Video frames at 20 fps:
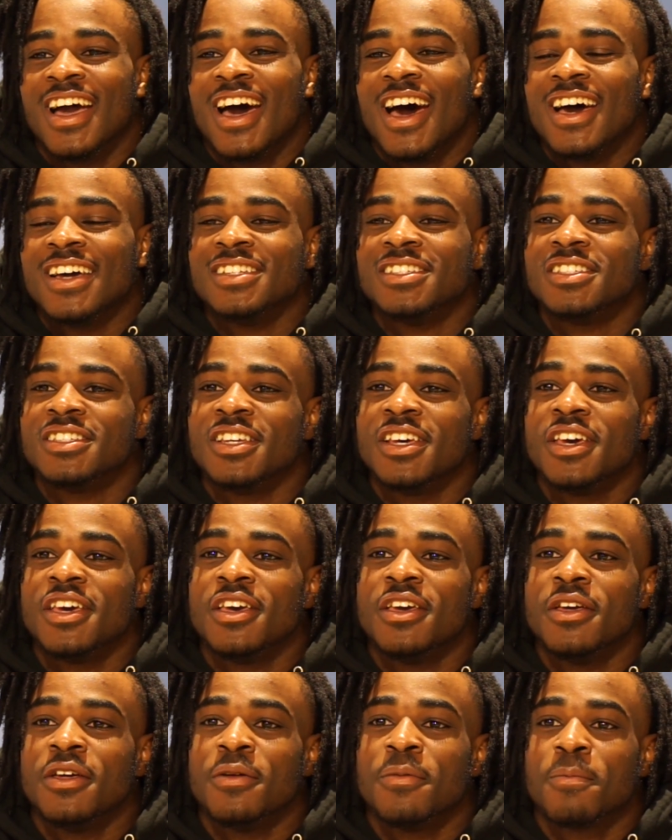I
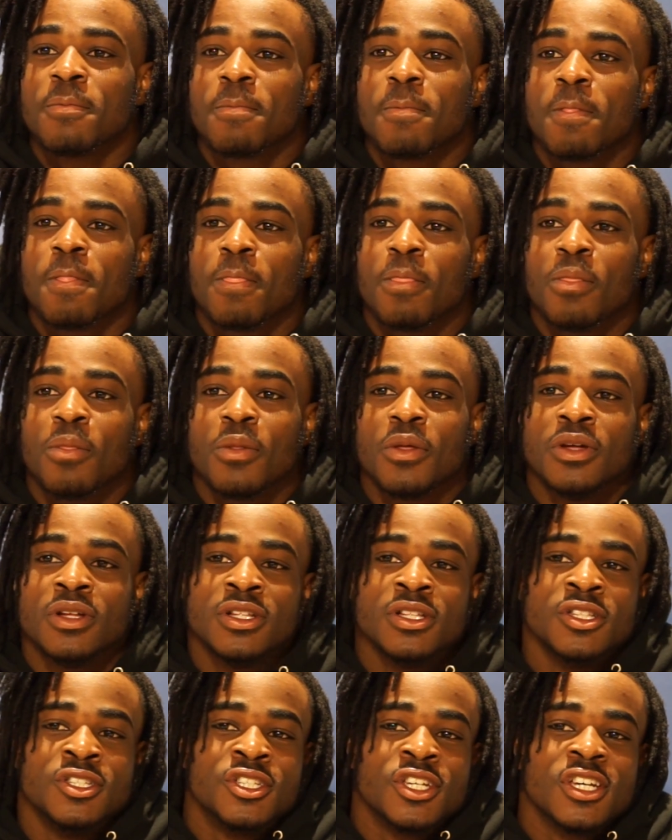say
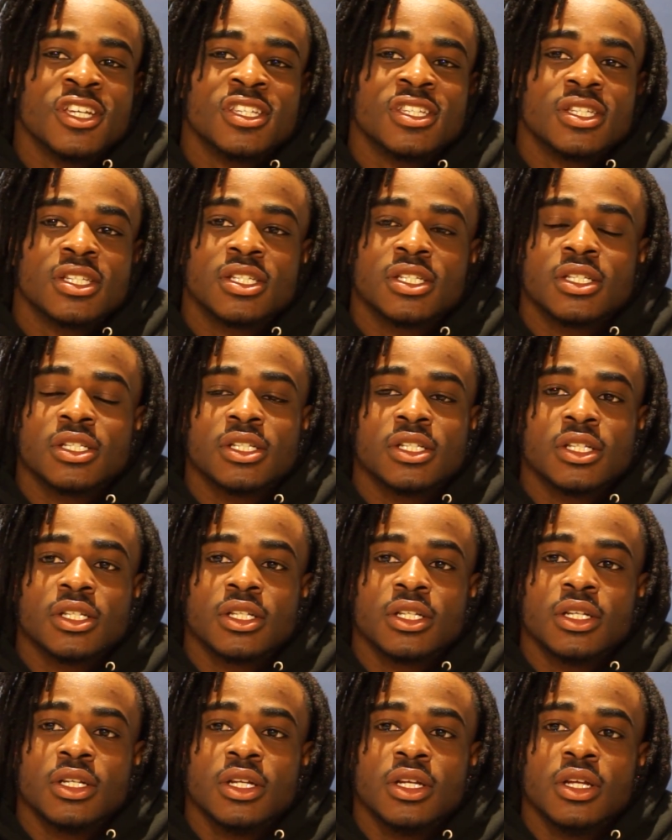just
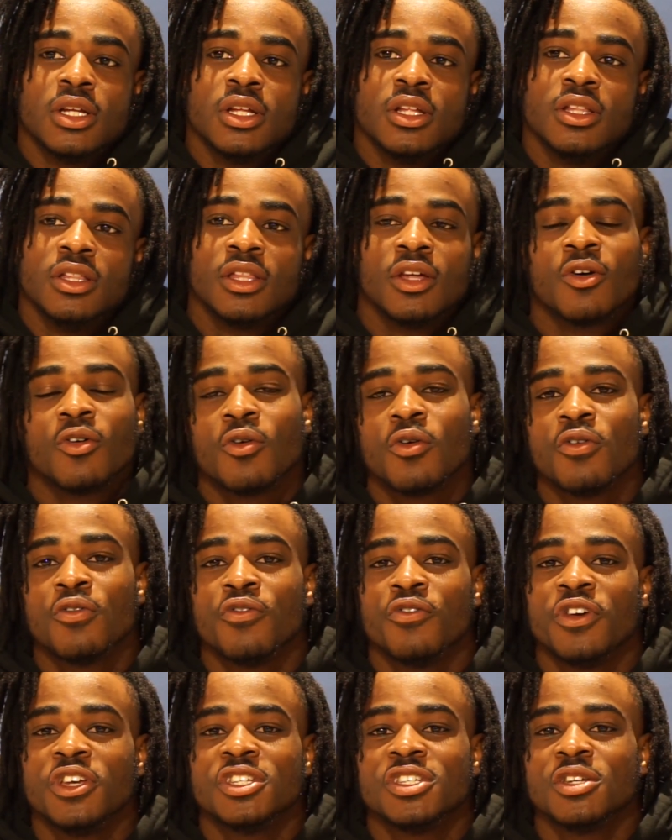the whole
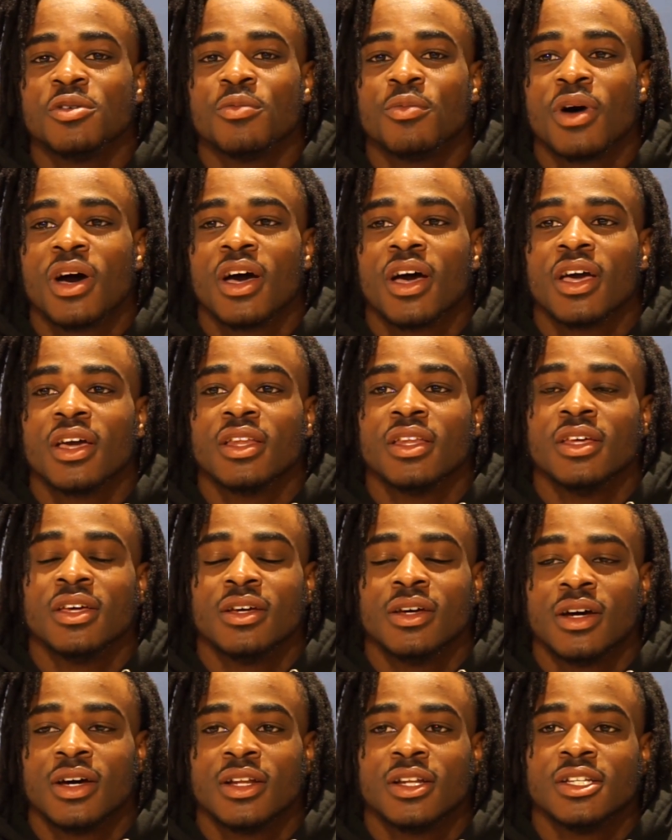vision behind
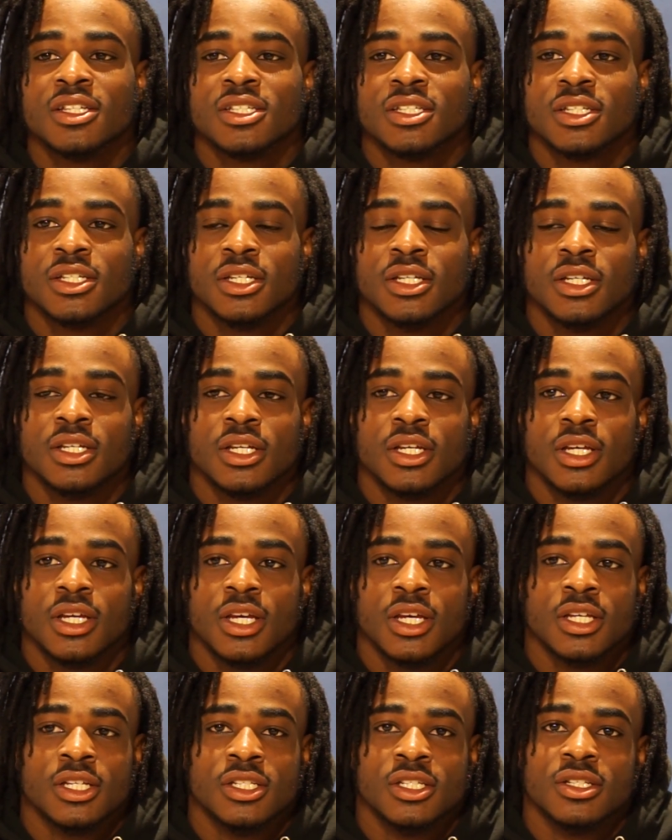it, honestly,
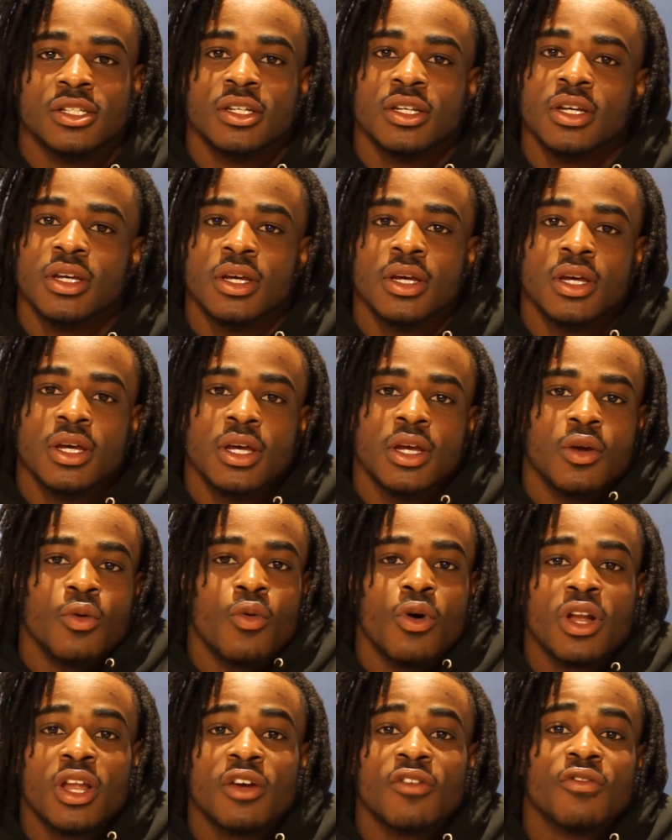is
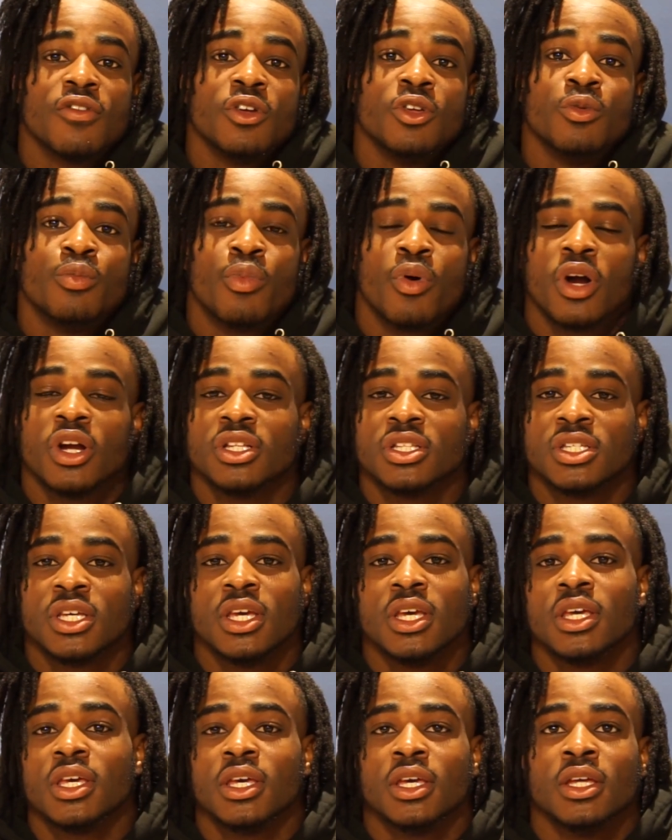whatever you
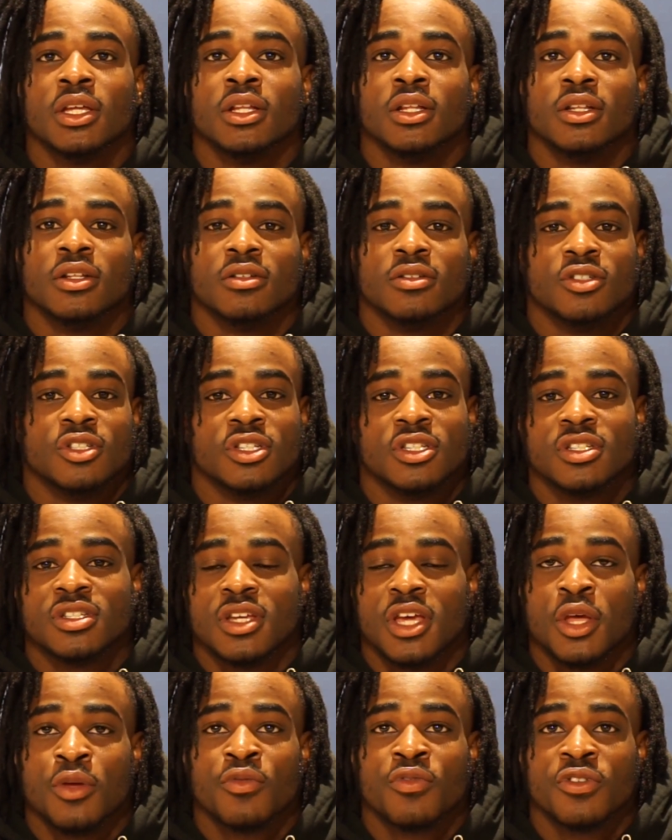partake in,
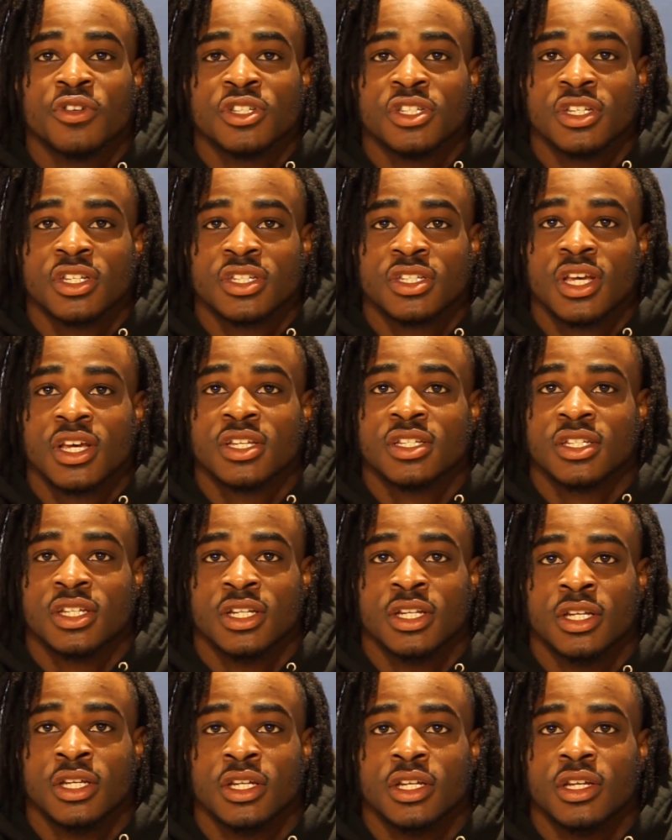just aim for success
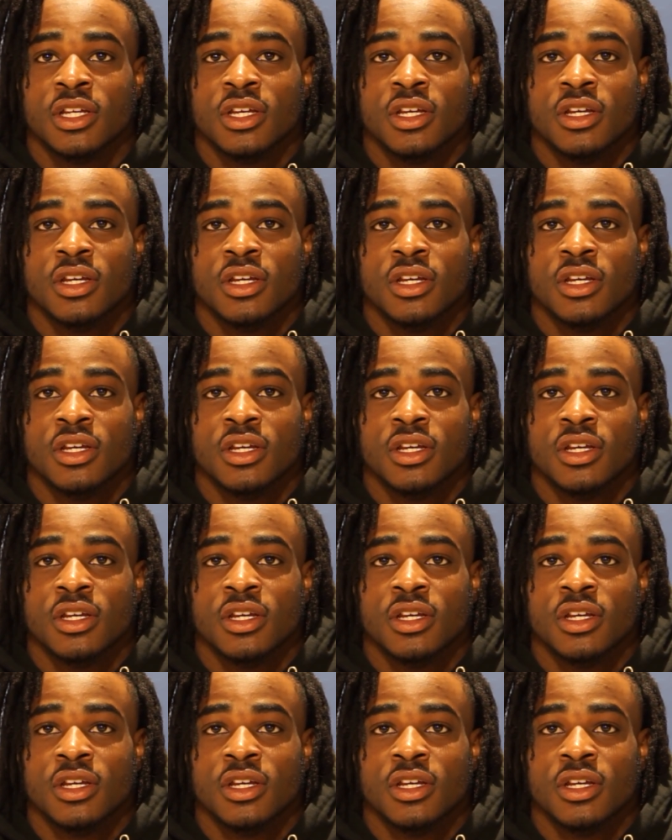in it.